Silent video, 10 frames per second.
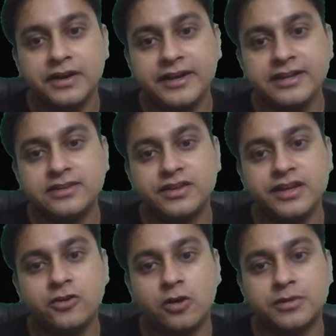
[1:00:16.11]
I take the
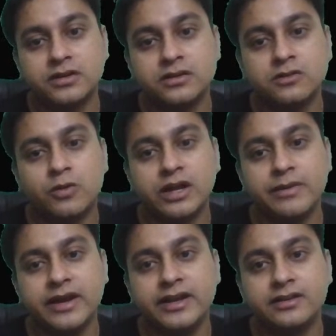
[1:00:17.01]
3 common, what am
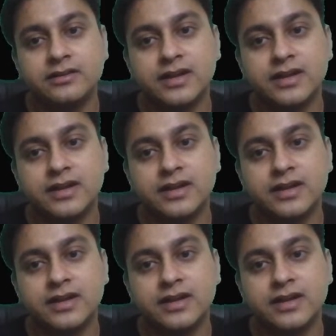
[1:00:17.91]
I getting?